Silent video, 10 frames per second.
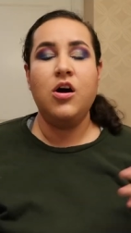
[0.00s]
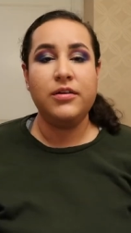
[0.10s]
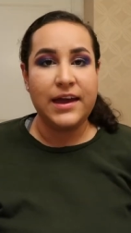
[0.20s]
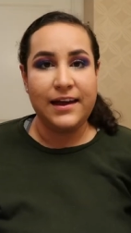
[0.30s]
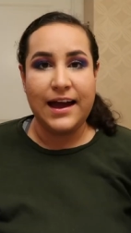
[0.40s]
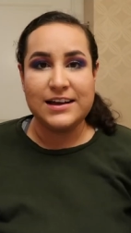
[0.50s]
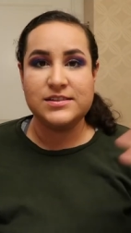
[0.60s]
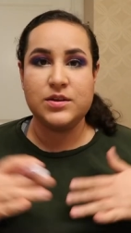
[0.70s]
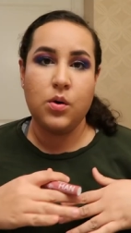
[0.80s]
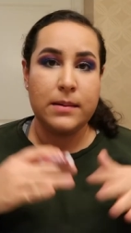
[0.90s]
Okay guys,
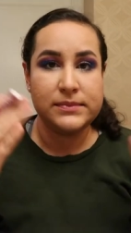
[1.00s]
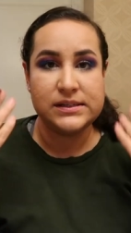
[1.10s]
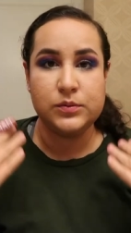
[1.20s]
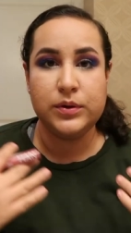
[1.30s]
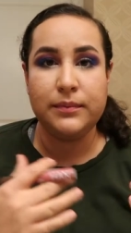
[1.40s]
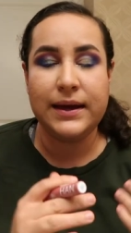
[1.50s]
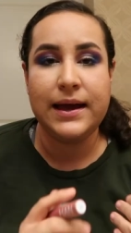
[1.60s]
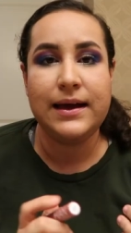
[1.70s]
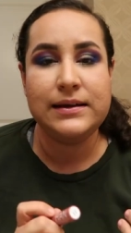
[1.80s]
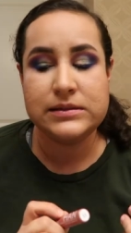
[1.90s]
so I'm done with my
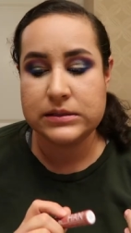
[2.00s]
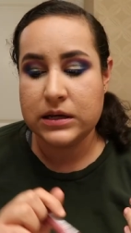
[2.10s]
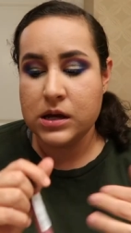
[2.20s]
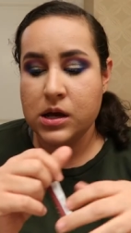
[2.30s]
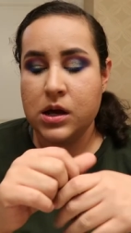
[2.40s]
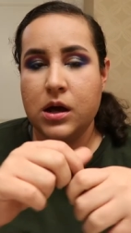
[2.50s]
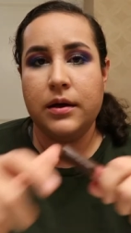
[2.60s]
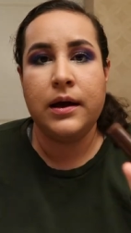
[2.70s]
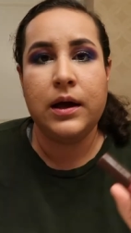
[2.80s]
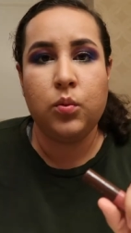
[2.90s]
eyes.
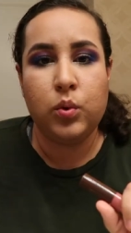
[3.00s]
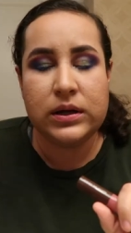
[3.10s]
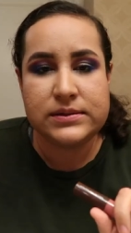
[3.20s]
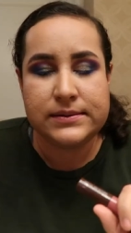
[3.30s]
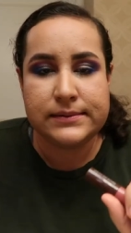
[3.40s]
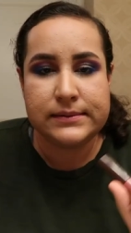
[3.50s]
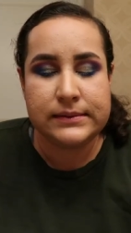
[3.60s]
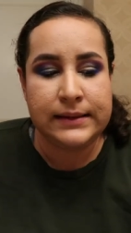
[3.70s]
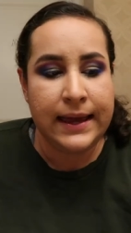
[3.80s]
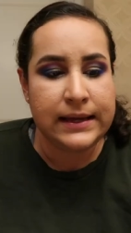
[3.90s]
Uh, what's
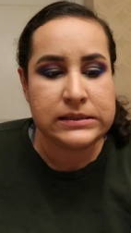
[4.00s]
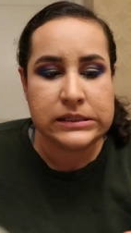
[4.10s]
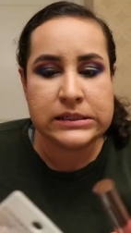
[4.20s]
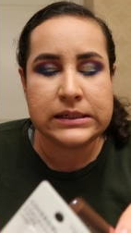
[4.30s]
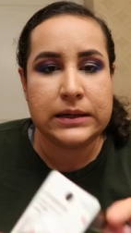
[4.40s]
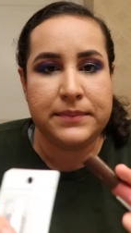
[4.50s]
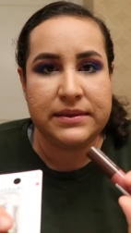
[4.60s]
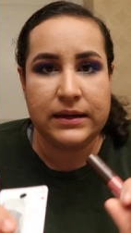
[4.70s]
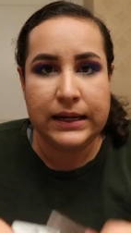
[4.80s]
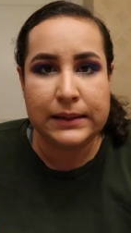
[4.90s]
next is gonna
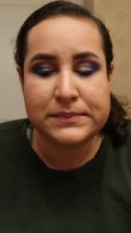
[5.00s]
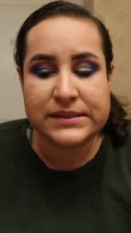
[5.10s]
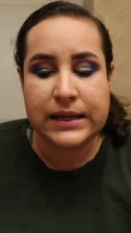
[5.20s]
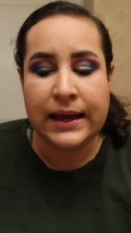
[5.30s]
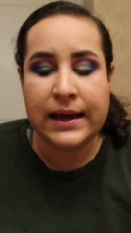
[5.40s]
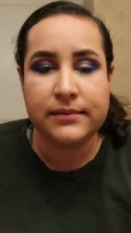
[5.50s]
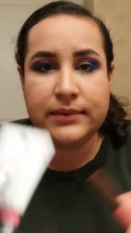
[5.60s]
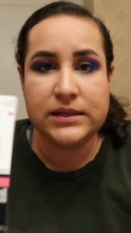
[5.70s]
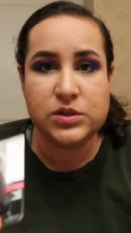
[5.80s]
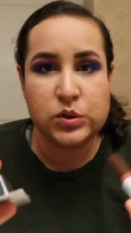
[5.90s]
be the lips. I
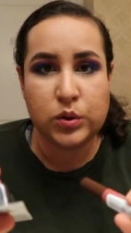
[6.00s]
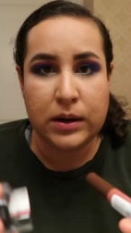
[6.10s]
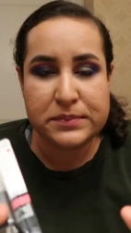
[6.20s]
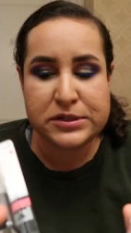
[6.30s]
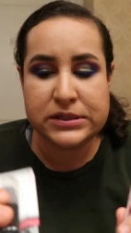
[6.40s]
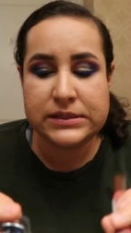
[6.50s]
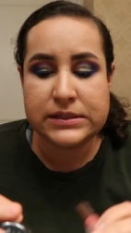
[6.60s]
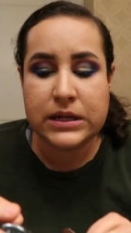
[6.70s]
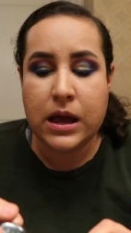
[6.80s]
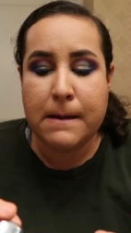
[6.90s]
have these two
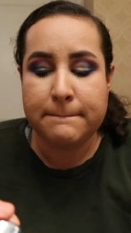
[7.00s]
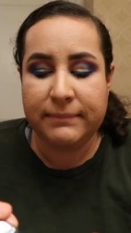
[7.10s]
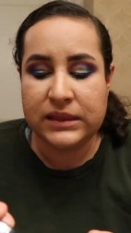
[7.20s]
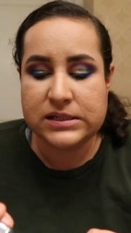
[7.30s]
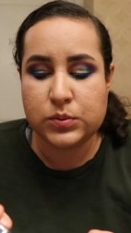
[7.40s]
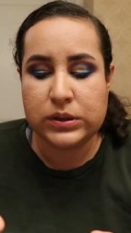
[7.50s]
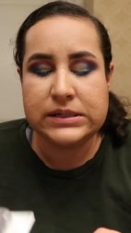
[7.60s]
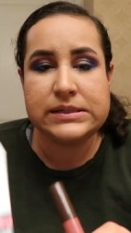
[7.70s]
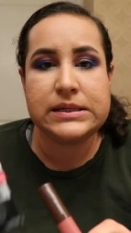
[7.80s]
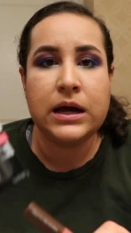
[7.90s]
options. This one
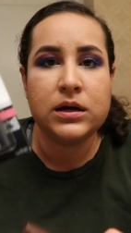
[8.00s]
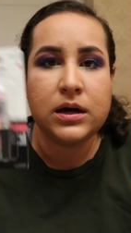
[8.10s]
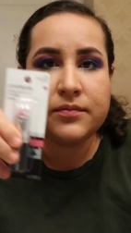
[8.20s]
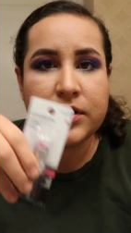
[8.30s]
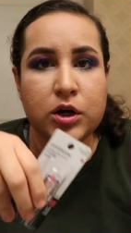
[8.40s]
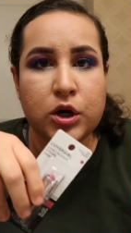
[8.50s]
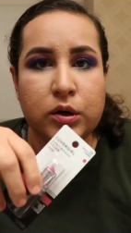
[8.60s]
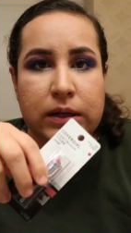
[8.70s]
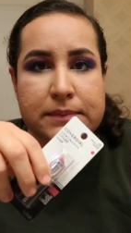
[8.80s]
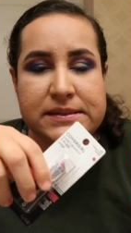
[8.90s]
is a
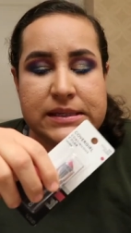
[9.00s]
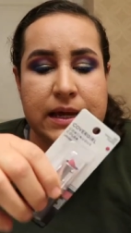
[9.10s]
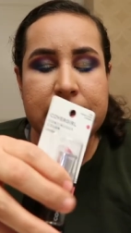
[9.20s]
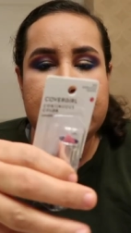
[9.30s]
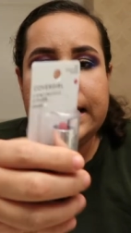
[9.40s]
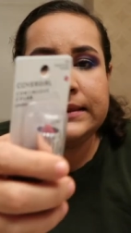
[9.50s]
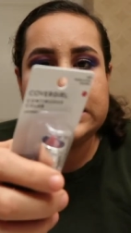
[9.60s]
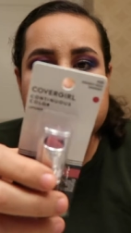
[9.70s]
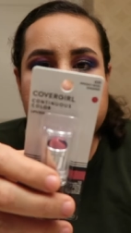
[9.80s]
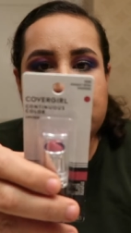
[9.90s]
Covergirl lipstick in
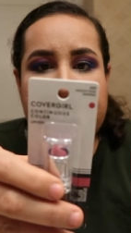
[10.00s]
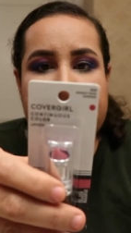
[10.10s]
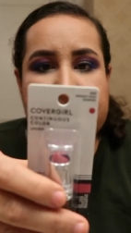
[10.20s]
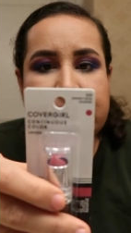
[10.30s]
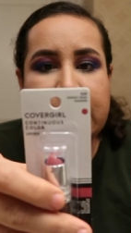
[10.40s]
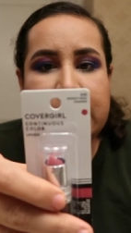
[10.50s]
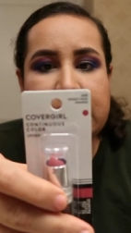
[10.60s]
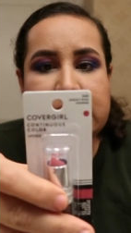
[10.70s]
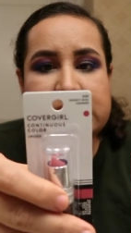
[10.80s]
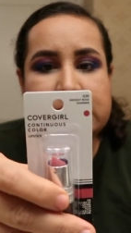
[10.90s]
the shade
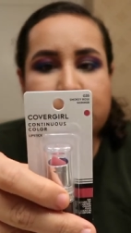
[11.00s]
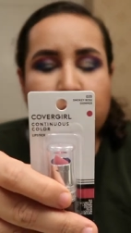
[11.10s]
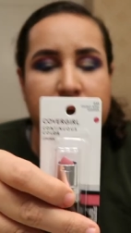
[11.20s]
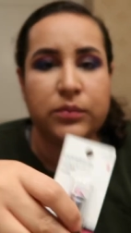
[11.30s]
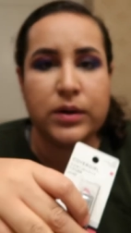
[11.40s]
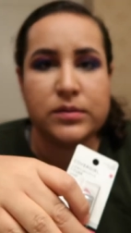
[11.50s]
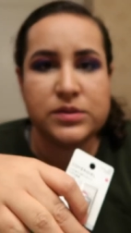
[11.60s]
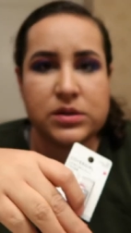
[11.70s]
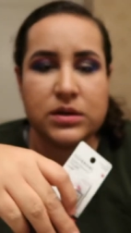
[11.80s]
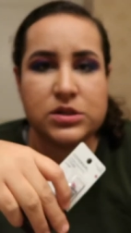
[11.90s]
uh, Smoky
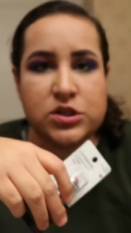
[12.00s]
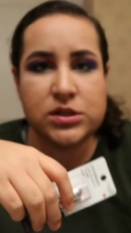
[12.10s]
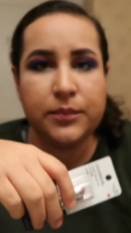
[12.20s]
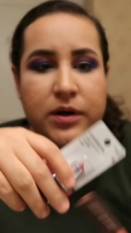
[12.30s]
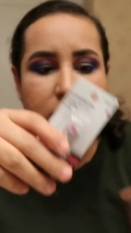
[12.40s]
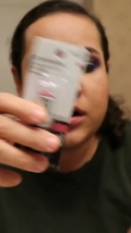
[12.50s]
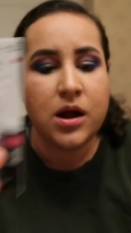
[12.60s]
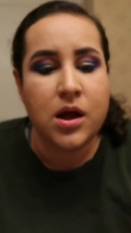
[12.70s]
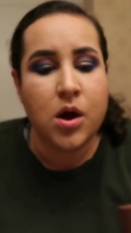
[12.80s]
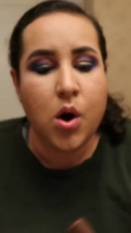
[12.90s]
Rose Shimmer,